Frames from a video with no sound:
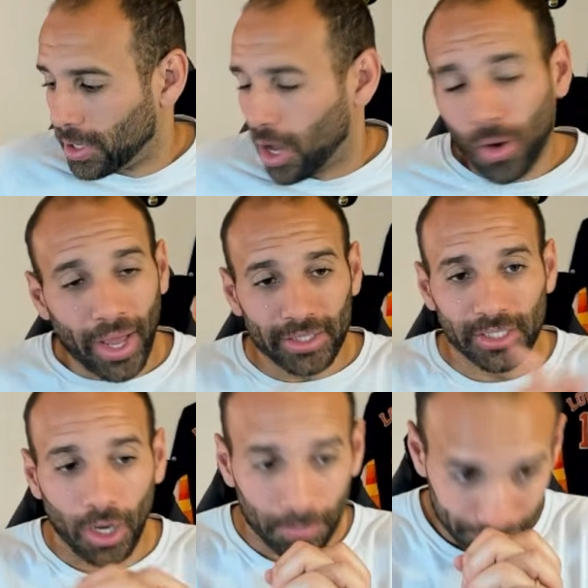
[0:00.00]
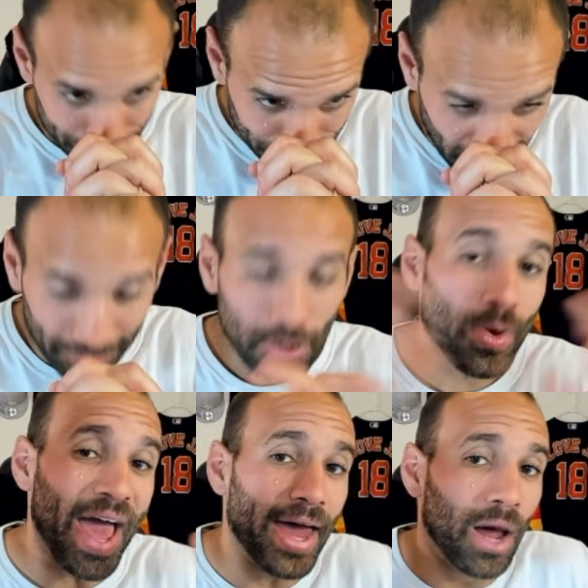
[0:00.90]
Okay, so if
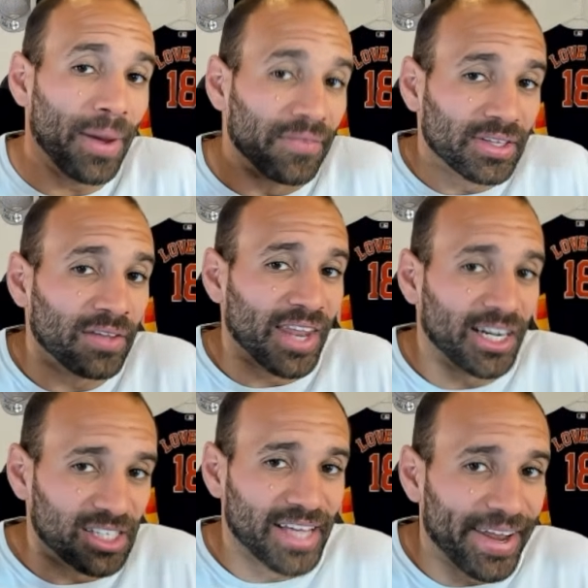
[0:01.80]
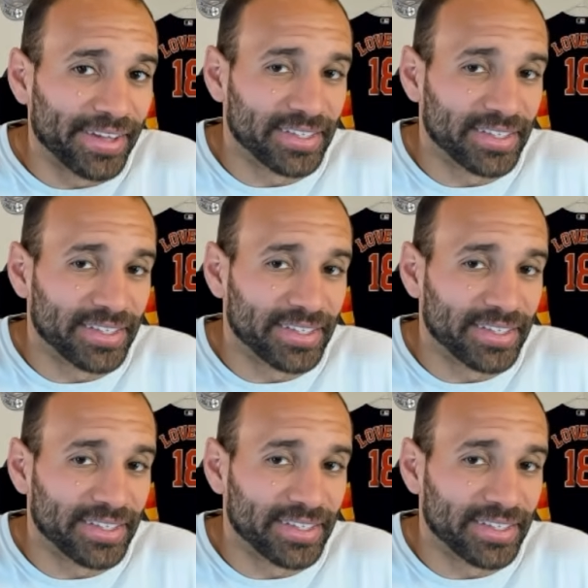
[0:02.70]
you add up everything that I just got done